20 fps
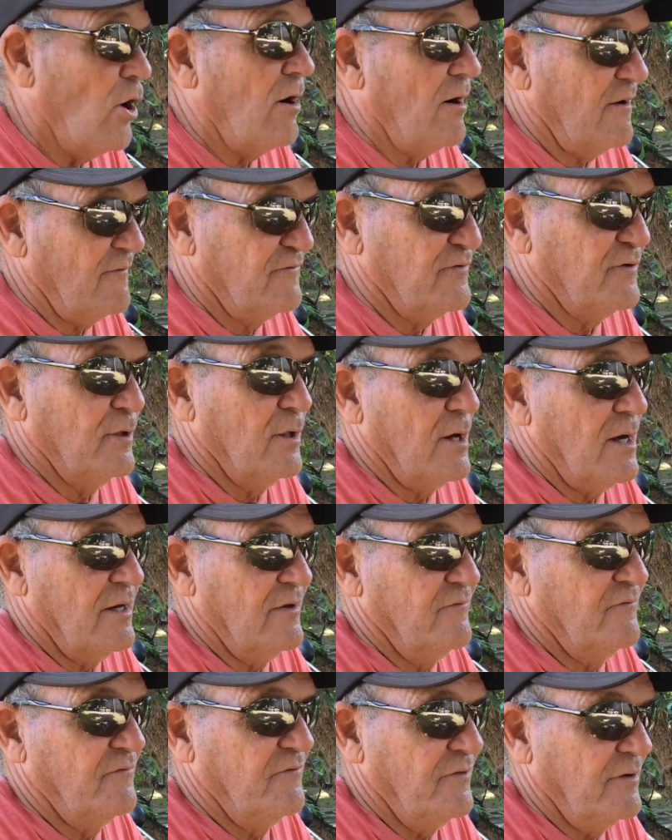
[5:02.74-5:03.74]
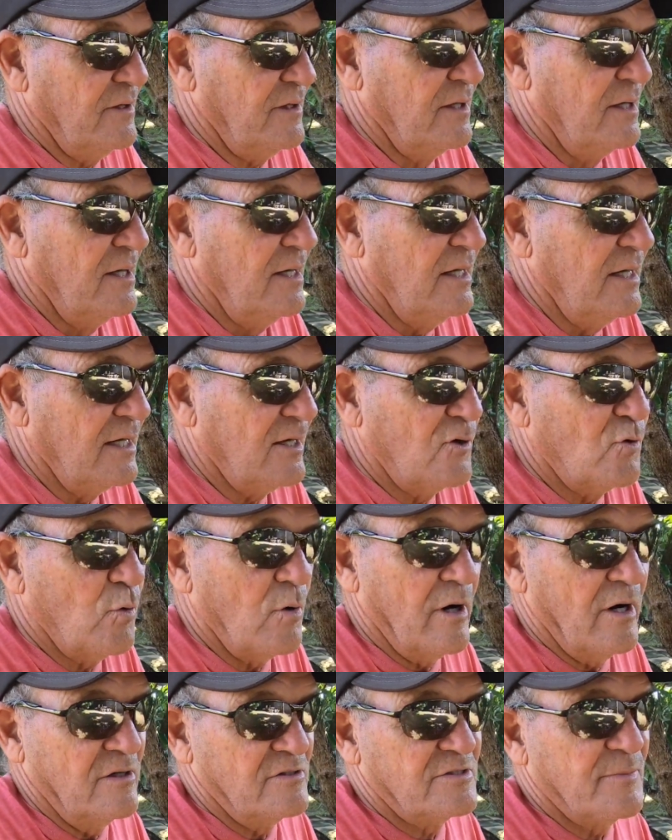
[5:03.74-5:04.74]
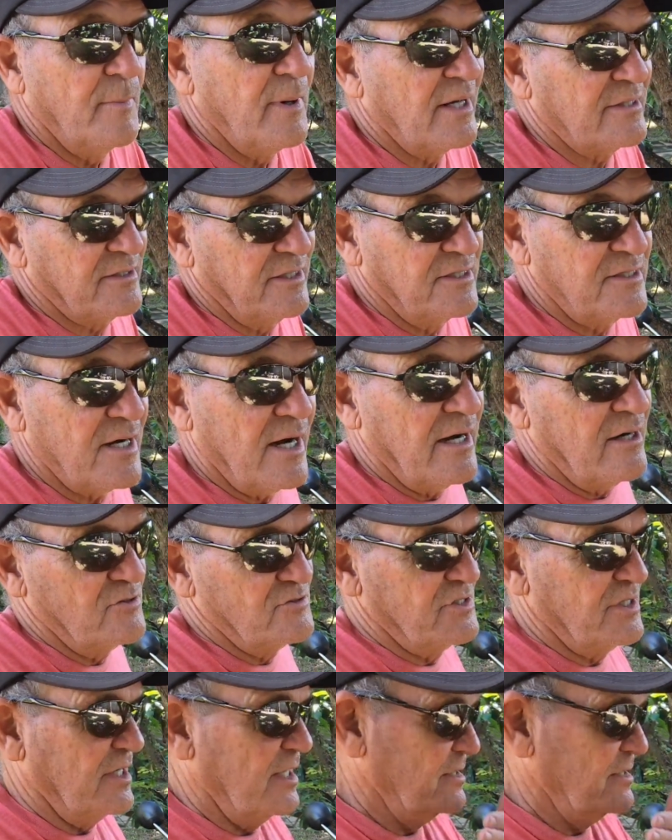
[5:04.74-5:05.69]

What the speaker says: awful lot of inquiries about the tires that